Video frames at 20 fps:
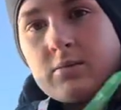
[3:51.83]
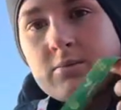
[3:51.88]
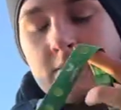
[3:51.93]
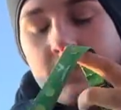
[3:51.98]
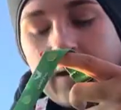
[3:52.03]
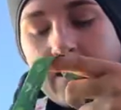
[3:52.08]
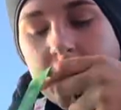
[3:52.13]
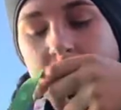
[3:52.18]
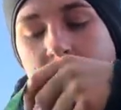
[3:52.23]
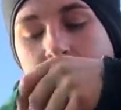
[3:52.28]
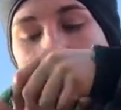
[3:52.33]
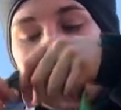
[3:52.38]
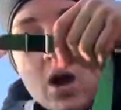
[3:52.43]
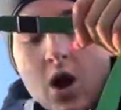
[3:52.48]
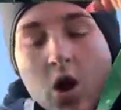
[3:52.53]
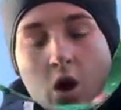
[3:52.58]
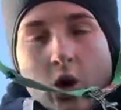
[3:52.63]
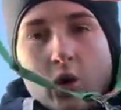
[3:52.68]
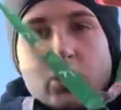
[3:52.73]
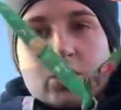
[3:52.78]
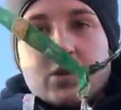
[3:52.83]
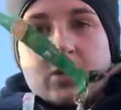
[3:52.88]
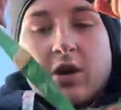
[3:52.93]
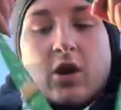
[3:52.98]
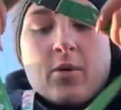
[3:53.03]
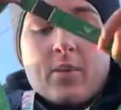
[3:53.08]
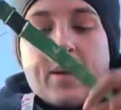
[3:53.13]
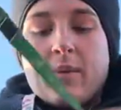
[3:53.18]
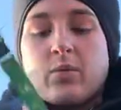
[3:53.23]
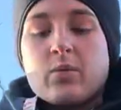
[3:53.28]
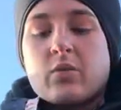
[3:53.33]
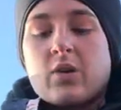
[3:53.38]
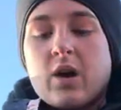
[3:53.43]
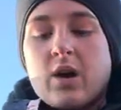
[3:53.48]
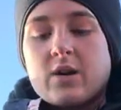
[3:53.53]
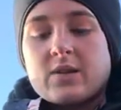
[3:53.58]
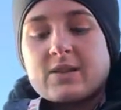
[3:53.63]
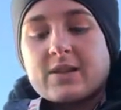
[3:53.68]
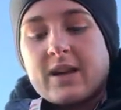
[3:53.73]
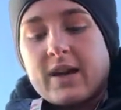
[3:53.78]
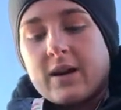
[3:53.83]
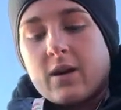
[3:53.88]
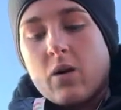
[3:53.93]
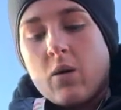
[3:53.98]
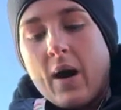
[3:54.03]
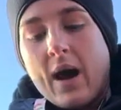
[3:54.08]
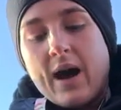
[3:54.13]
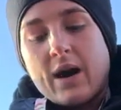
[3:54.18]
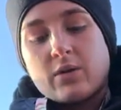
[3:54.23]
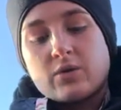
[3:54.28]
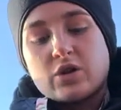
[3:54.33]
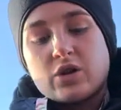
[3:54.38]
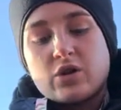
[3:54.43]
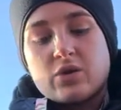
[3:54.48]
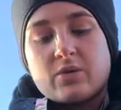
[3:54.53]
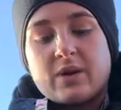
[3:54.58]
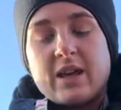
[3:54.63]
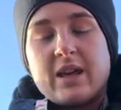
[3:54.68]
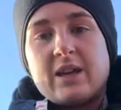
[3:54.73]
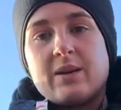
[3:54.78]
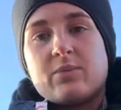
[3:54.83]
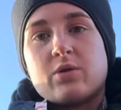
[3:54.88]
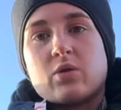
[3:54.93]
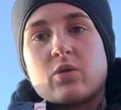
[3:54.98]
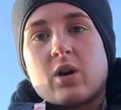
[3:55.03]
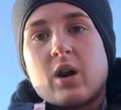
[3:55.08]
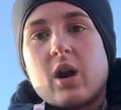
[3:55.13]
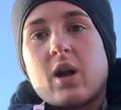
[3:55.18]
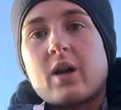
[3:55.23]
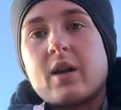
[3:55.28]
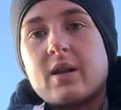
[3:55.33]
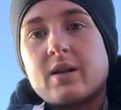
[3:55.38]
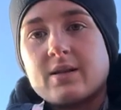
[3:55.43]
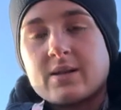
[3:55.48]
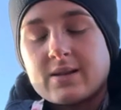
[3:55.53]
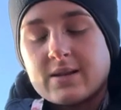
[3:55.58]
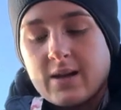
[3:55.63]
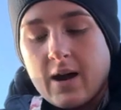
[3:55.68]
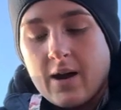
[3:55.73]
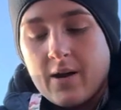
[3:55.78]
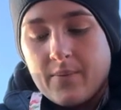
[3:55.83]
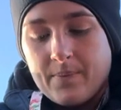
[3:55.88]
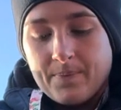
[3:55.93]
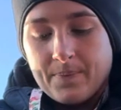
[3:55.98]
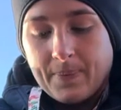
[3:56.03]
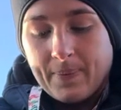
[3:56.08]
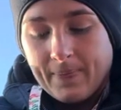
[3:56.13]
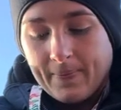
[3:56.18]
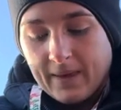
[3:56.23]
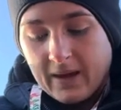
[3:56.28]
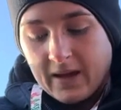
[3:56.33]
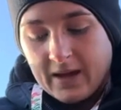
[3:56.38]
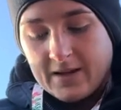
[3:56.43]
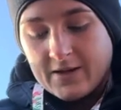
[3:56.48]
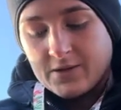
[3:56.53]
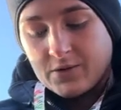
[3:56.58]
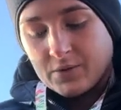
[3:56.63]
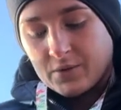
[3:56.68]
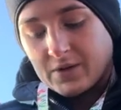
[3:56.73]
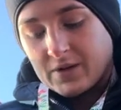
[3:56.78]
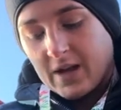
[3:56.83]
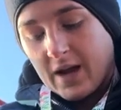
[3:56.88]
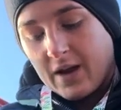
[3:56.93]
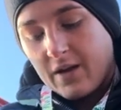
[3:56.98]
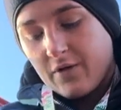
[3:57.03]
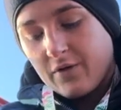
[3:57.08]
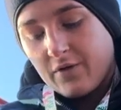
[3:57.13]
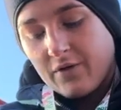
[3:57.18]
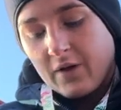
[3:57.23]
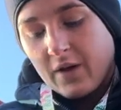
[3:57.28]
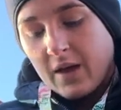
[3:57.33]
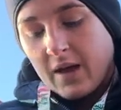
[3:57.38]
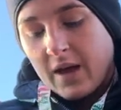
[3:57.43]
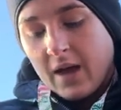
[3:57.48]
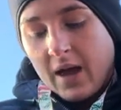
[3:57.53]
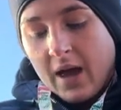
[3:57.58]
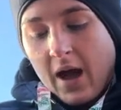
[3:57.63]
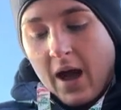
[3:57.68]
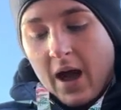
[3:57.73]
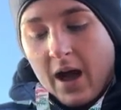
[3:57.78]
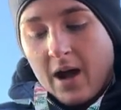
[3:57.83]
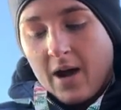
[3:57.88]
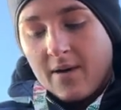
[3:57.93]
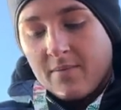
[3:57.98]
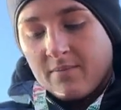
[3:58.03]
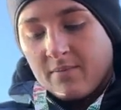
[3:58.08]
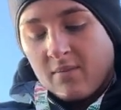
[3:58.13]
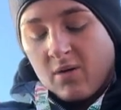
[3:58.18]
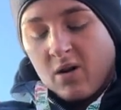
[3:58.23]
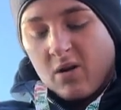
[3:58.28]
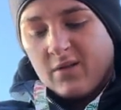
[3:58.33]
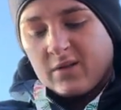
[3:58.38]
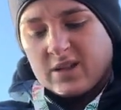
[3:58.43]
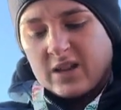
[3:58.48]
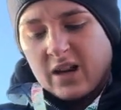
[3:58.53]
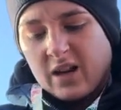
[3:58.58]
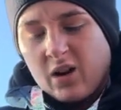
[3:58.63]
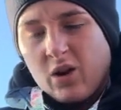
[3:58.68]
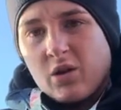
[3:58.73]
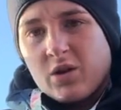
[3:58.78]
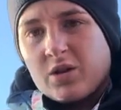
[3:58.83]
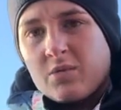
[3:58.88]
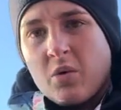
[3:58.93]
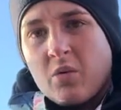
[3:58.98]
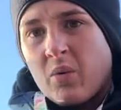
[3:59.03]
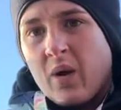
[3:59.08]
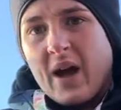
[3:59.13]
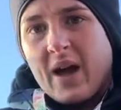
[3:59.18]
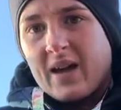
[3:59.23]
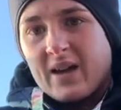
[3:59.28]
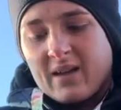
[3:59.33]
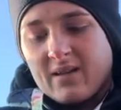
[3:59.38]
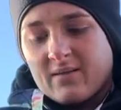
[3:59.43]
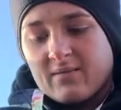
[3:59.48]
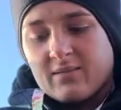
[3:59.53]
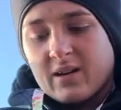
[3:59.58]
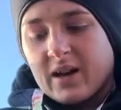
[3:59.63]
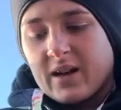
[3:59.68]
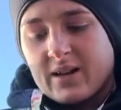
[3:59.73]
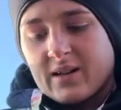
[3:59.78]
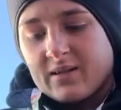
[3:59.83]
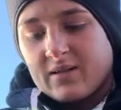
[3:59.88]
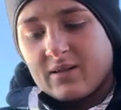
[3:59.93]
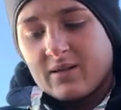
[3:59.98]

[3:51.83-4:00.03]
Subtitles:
me. Also, a lot of people were asking, or how do you keep your clients' keys all safe? Obviously I lock them away like